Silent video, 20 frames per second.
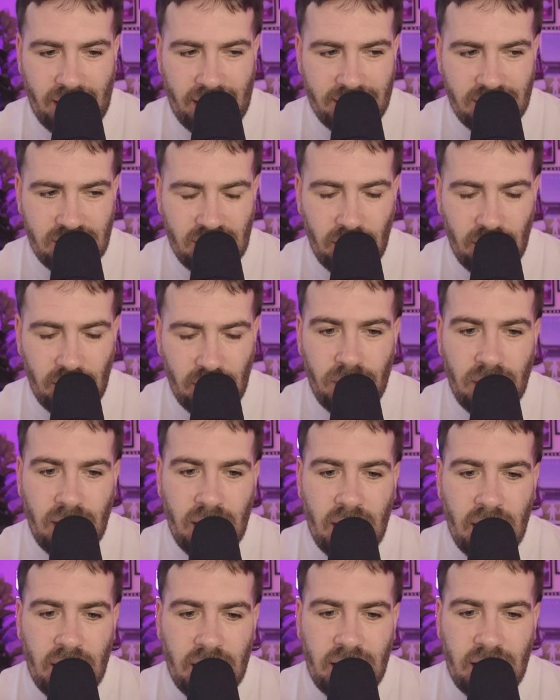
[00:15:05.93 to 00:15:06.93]
So
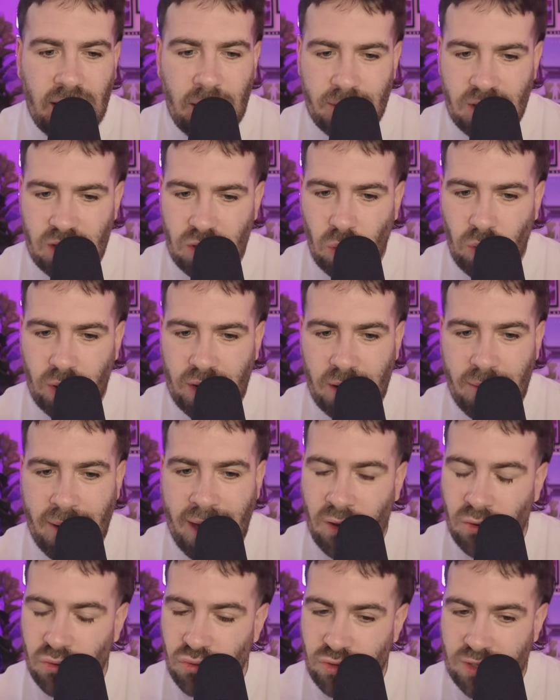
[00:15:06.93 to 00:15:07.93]
you're going to be talking about
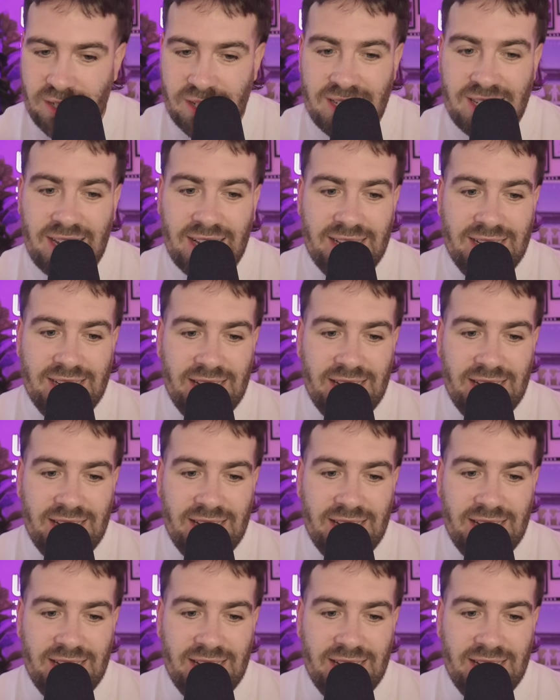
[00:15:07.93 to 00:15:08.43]
160,